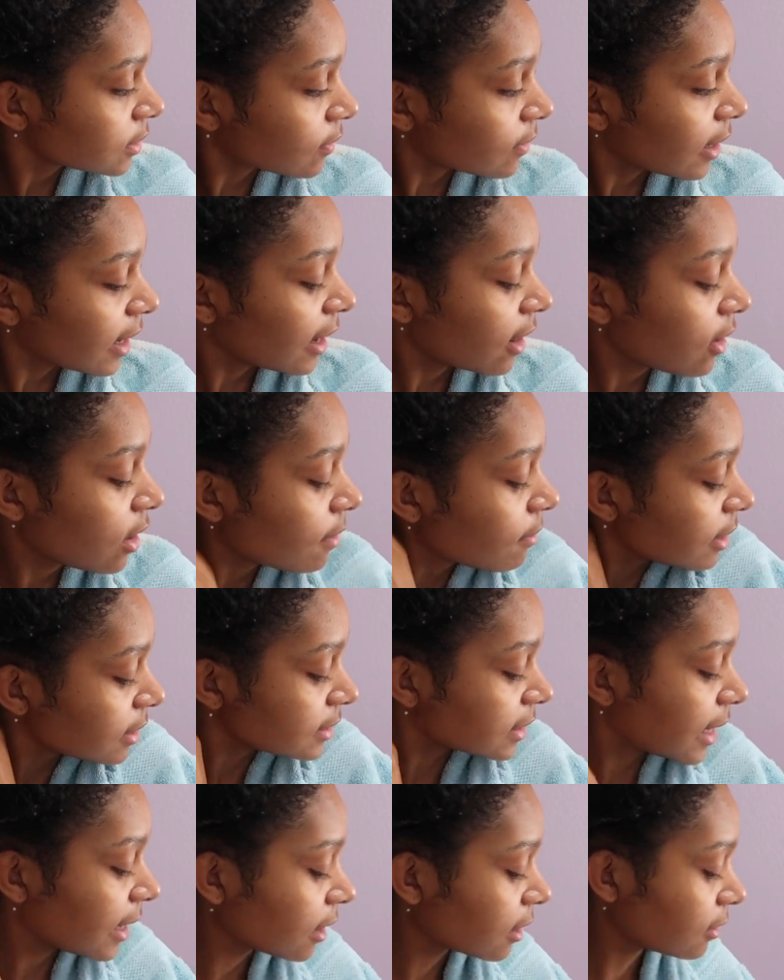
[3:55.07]
So now I'm going
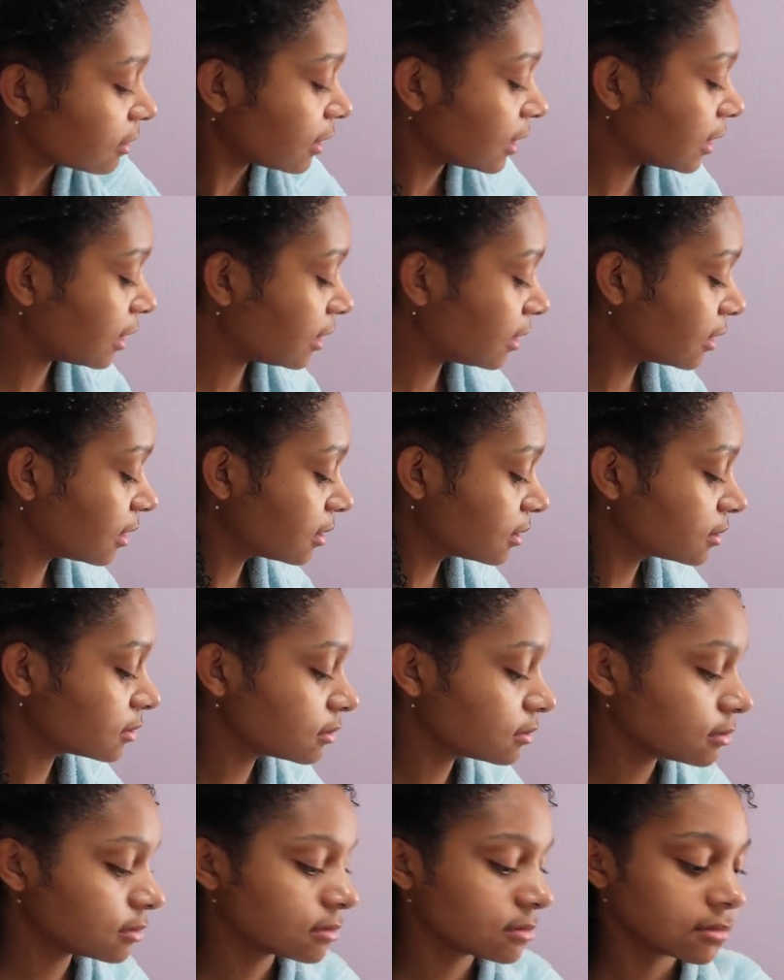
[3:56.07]
to take the
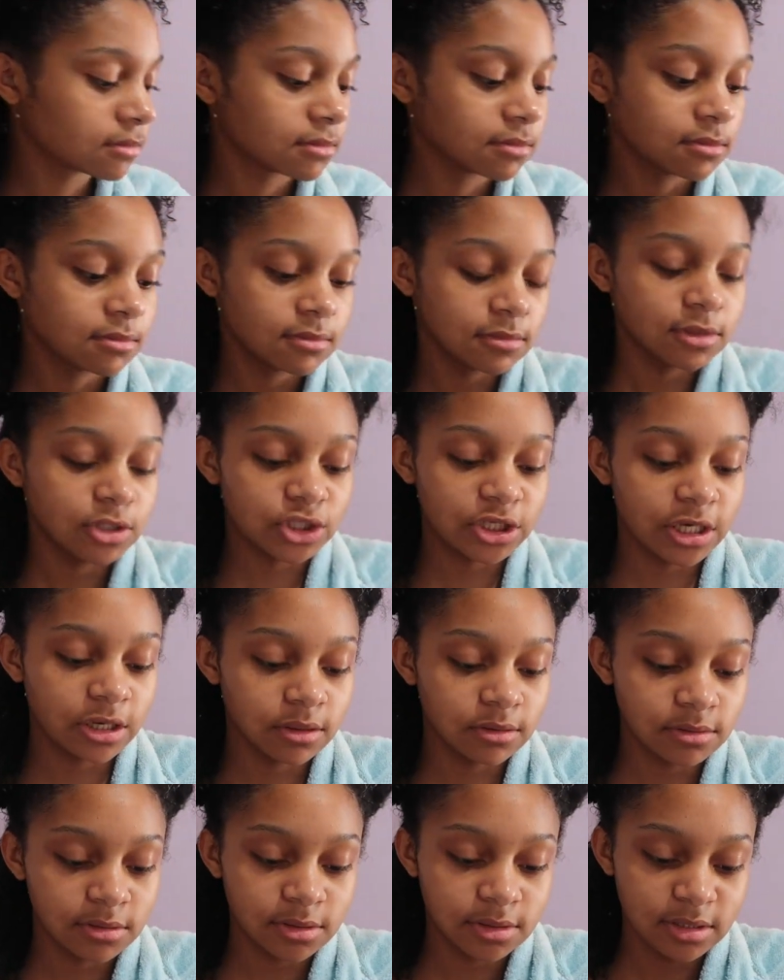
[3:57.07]

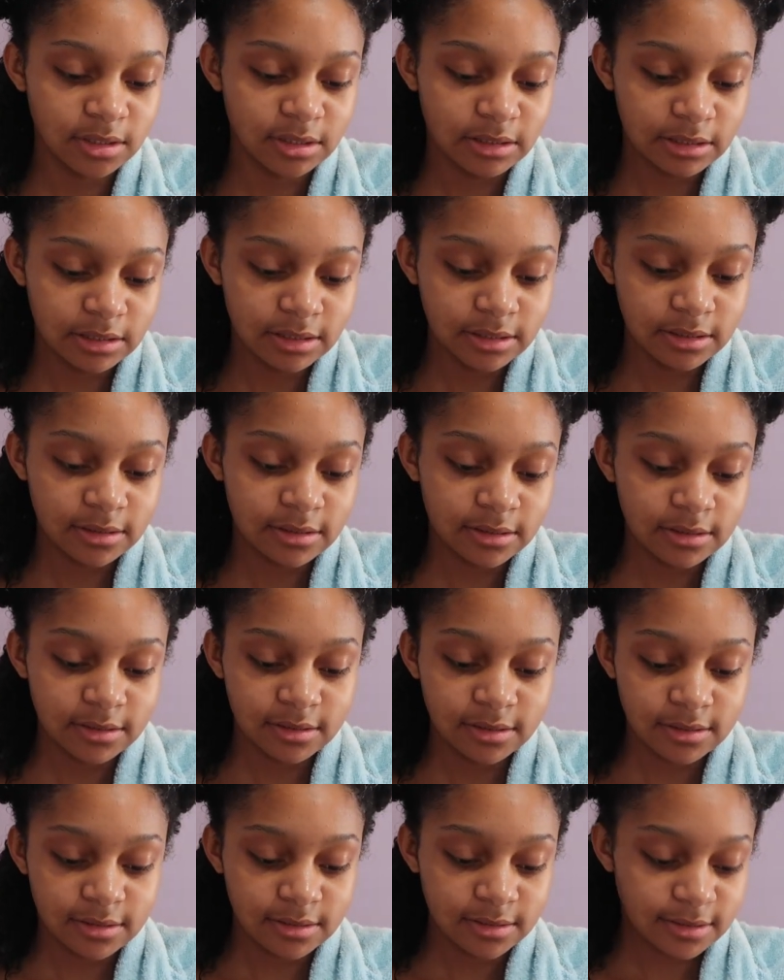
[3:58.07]
gel.
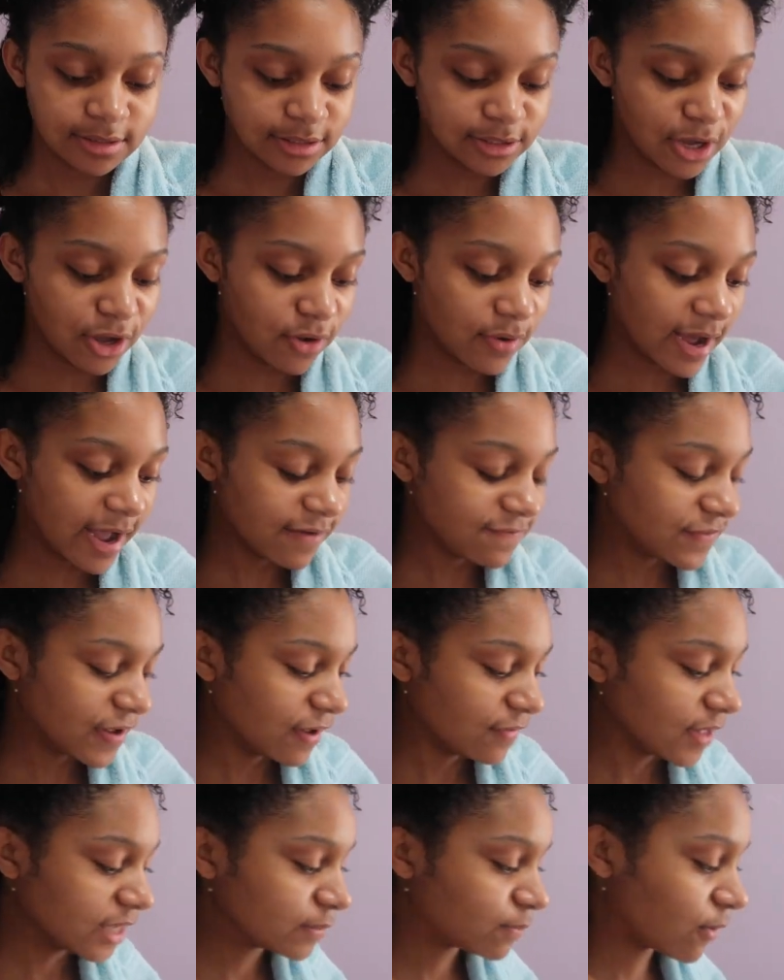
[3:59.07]
So I
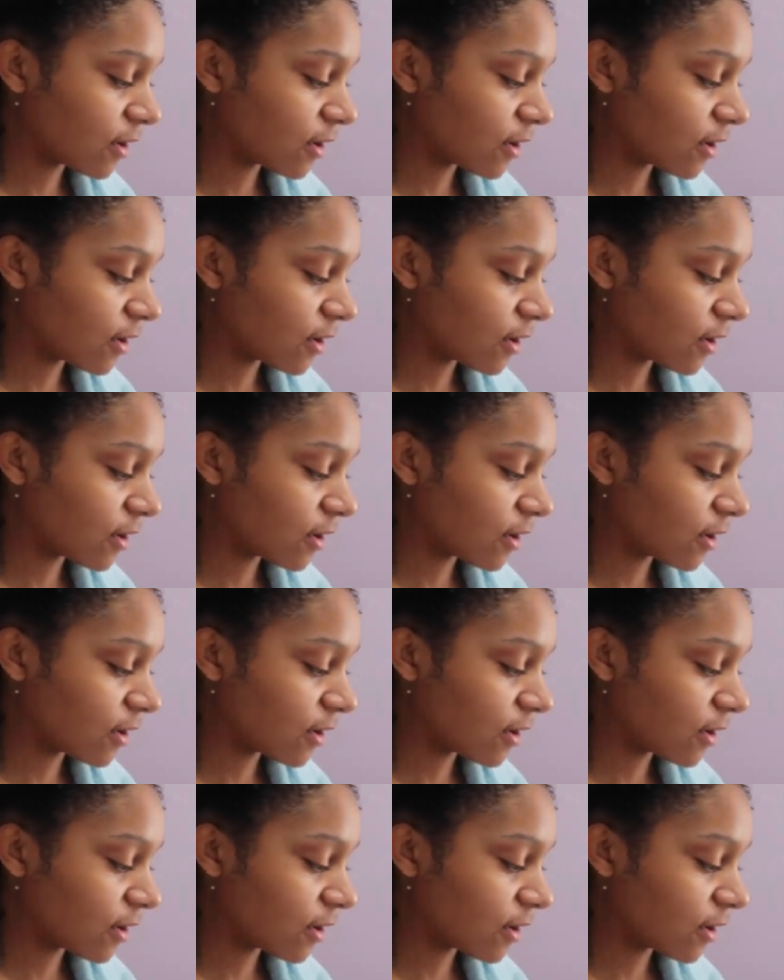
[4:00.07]
found these